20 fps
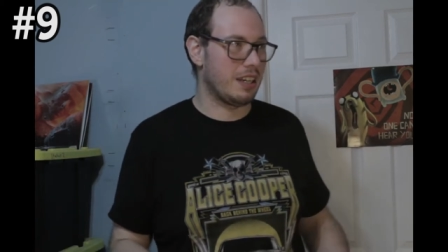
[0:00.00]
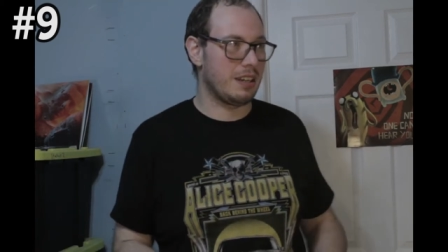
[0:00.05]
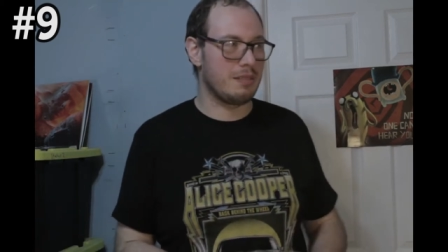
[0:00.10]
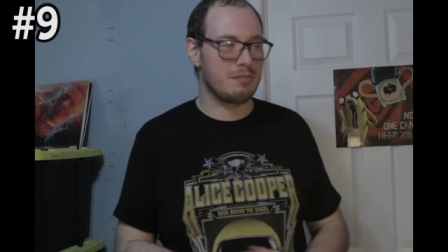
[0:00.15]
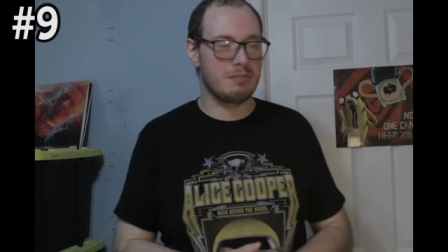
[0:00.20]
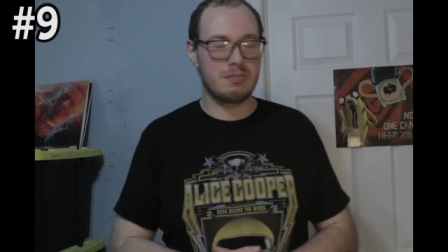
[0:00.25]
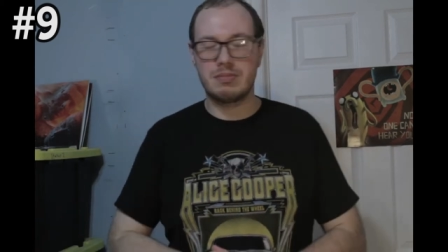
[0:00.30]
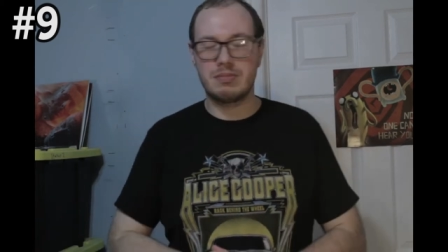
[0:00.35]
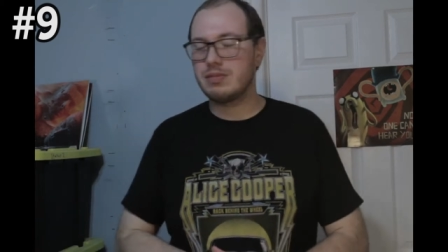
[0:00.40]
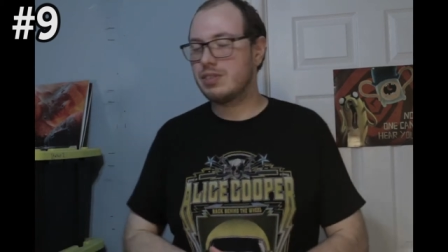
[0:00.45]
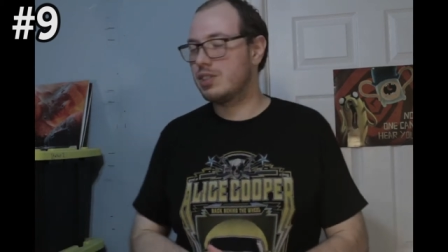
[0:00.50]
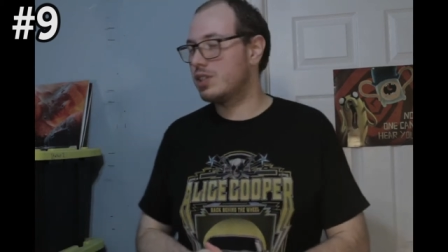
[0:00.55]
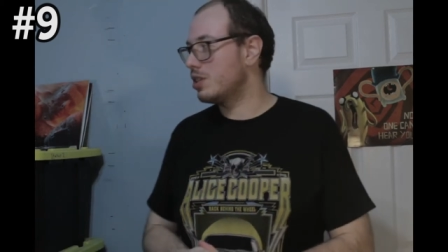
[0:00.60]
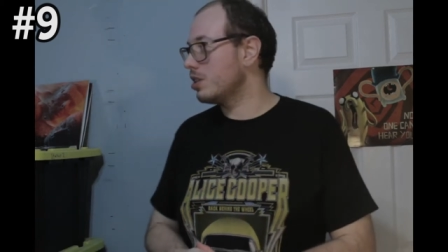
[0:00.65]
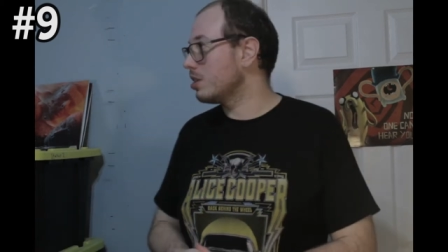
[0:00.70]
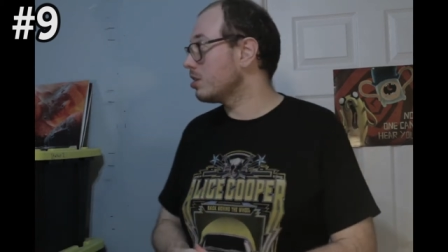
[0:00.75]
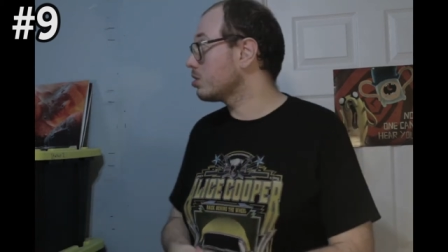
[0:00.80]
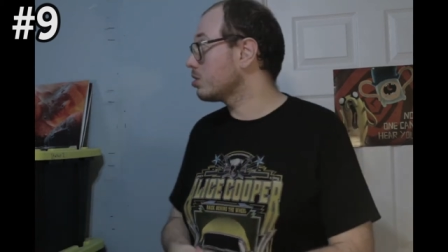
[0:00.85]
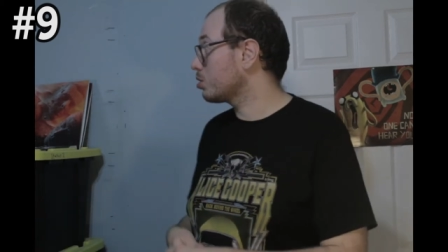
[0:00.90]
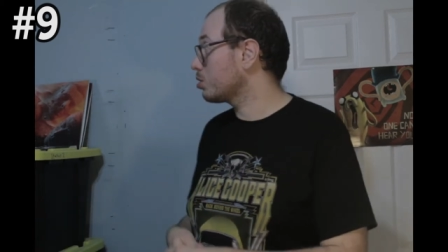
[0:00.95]
I'm
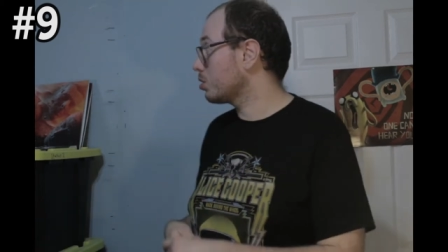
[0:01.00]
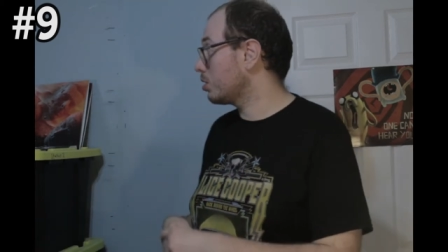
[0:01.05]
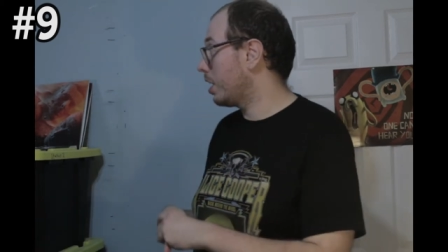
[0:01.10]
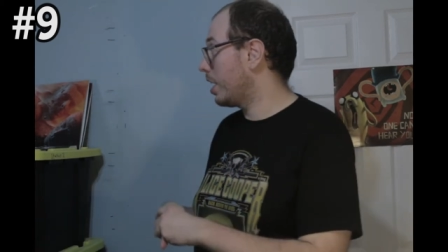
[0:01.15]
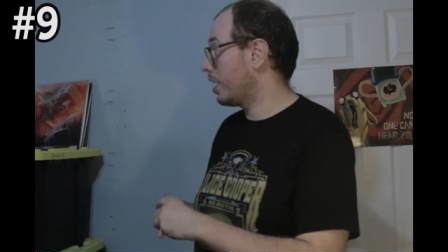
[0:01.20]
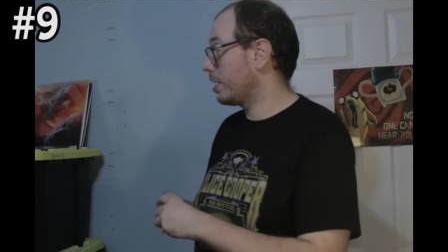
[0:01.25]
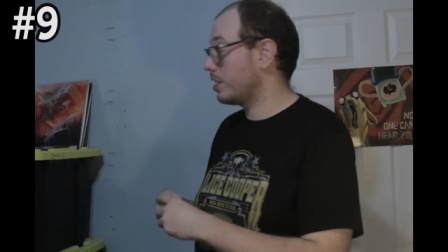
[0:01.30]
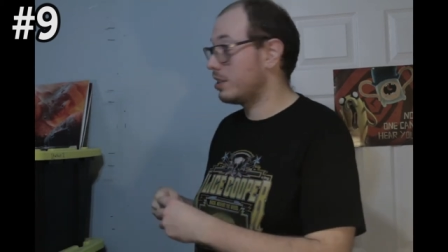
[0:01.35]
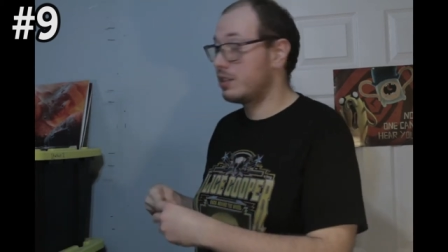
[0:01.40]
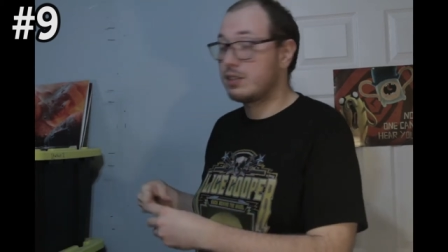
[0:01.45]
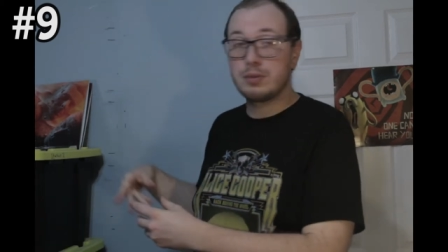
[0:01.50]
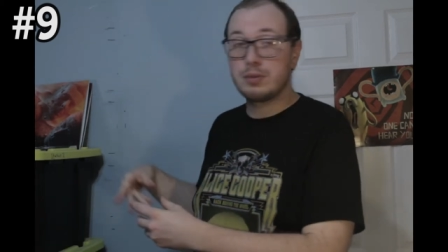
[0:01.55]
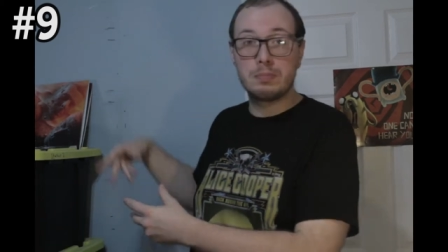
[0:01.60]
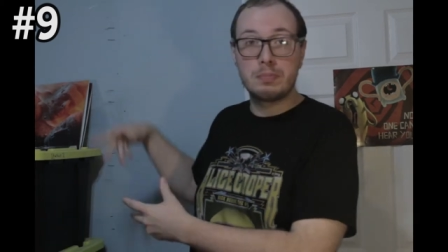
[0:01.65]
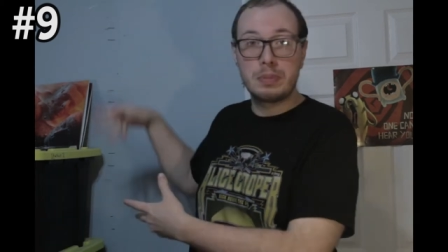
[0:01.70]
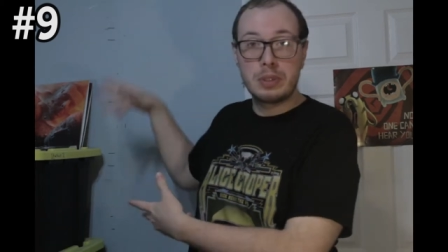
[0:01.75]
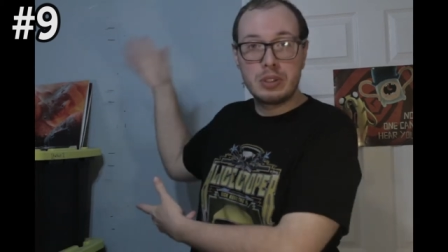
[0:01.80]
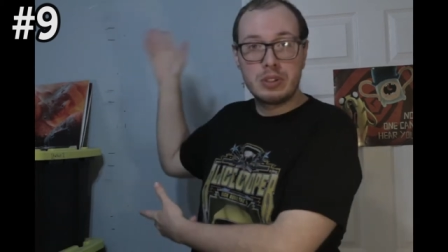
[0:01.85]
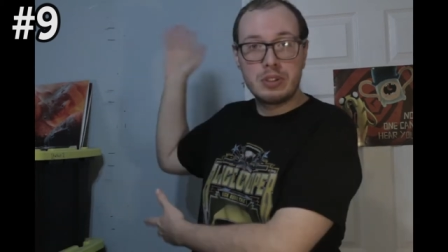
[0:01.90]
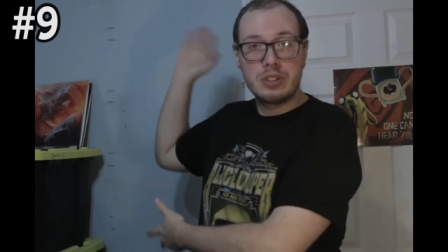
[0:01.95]
still trying to
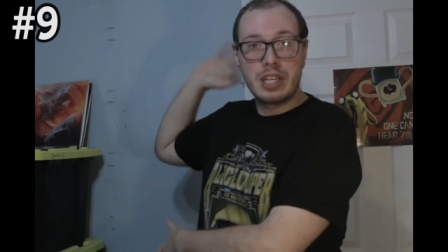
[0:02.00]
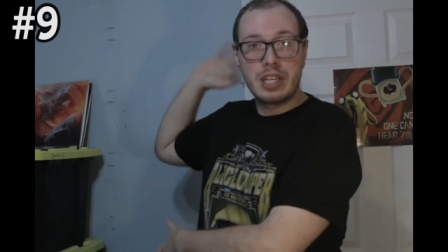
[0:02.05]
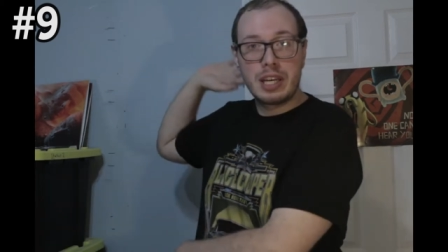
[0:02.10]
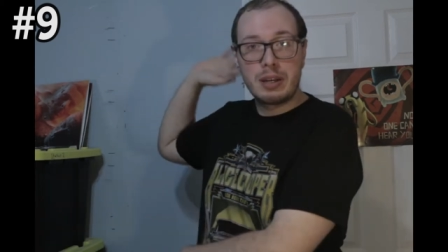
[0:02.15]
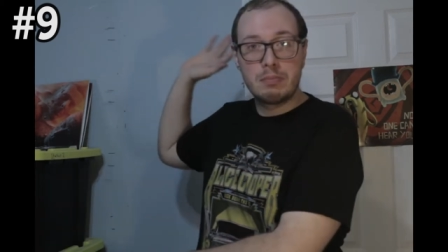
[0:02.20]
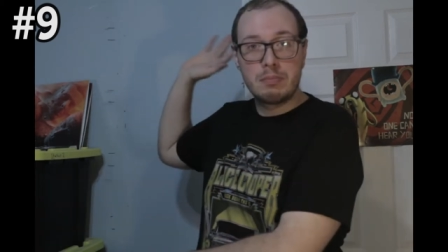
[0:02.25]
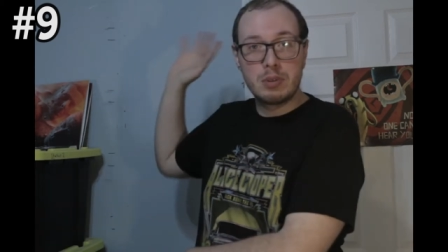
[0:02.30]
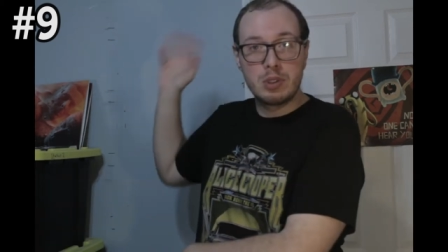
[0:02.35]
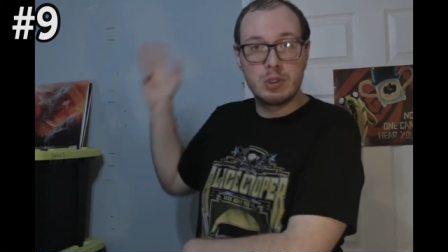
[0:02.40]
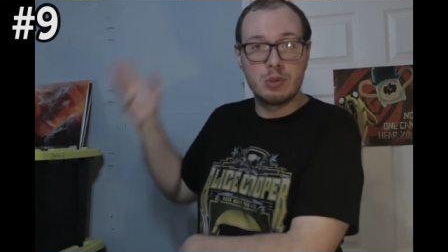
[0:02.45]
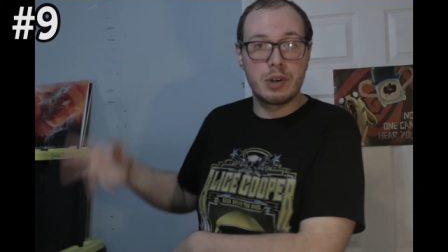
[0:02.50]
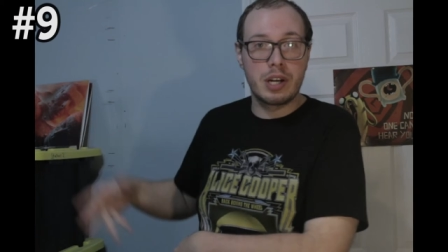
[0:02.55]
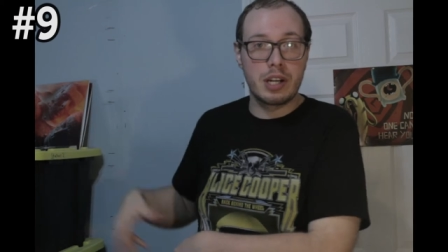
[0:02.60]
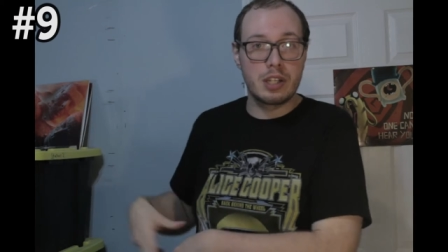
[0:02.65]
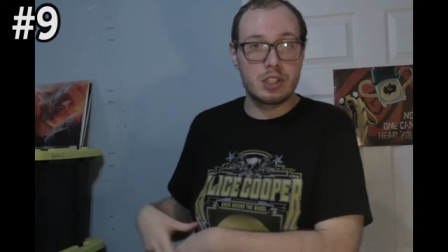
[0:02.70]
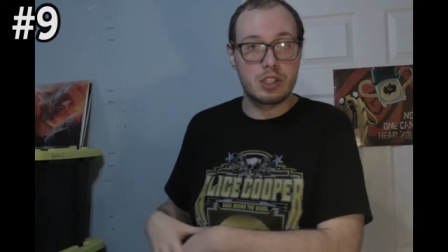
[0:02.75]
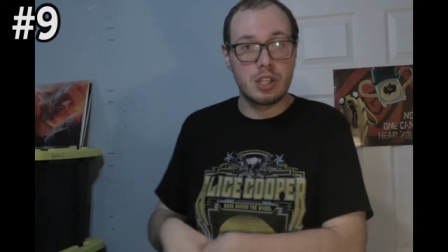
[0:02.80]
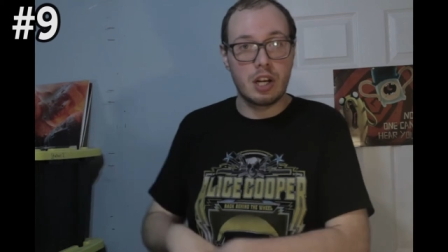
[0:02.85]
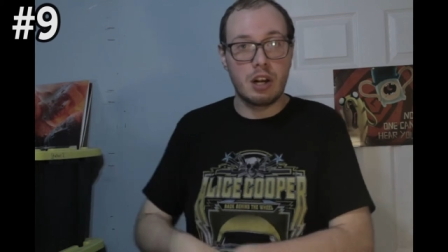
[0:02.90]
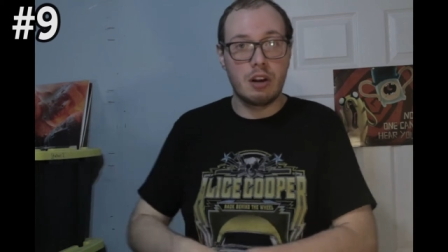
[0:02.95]
build a Blu-ray
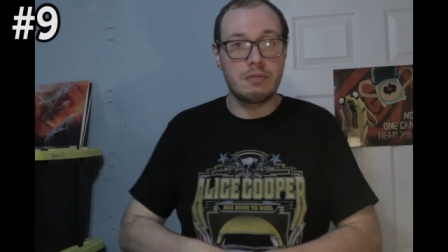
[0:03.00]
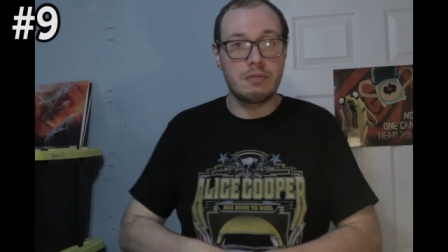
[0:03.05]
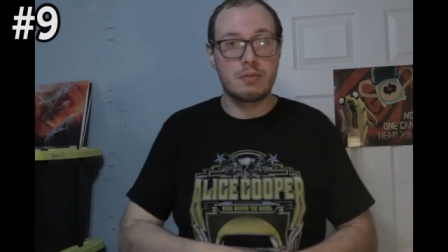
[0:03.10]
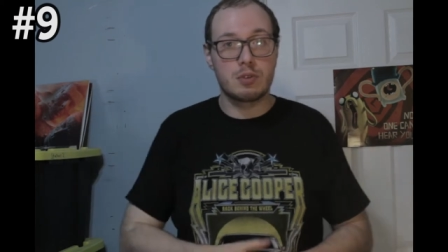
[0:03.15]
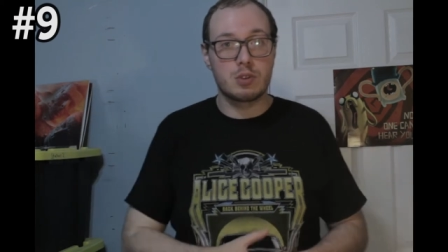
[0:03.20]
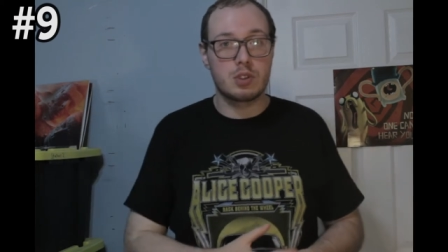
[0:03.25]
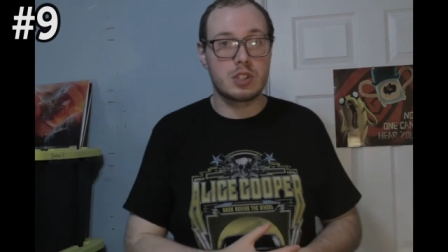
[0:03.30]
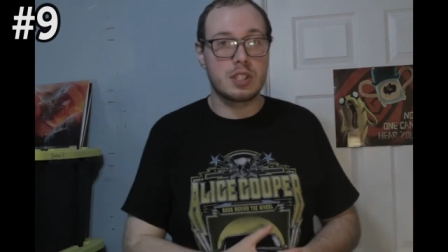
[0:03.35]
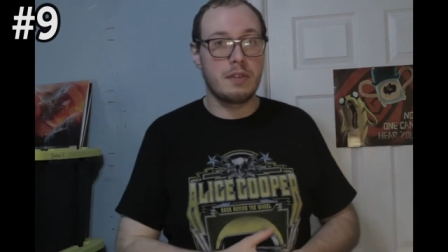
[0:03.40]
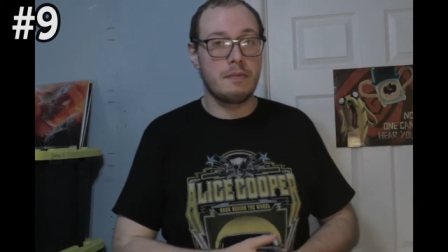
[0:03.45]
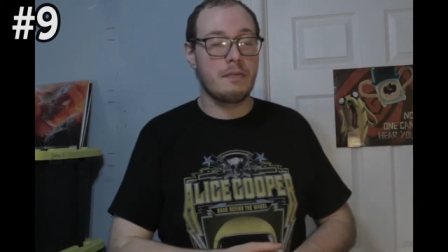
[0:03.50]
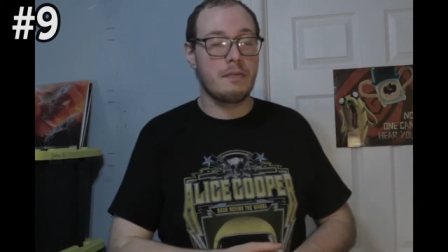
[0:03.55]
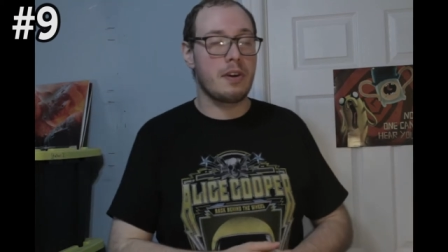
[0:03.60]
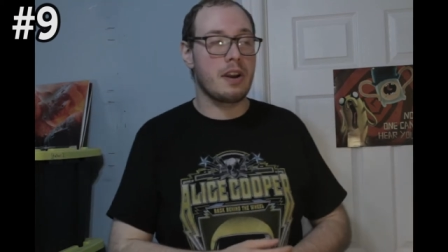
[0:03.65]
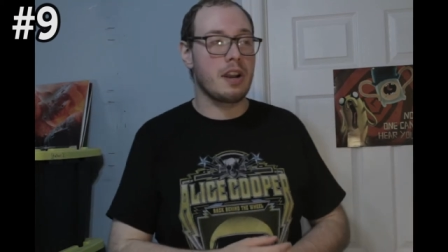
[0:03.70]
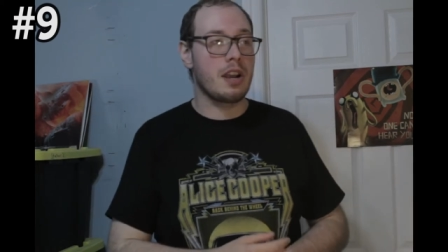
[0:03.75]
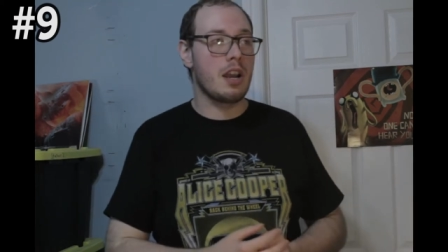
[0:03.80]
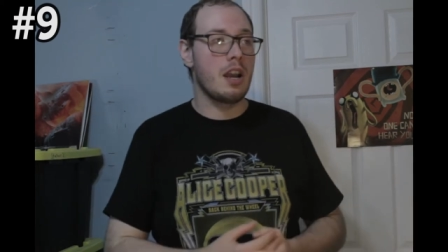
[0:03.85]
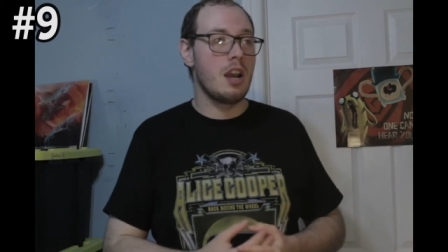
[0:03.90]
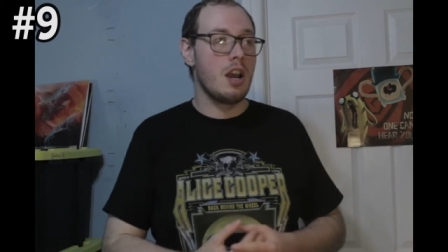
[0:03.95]
shelf or
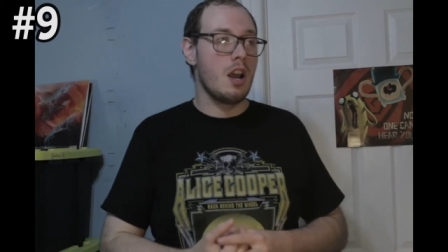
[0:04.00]
something,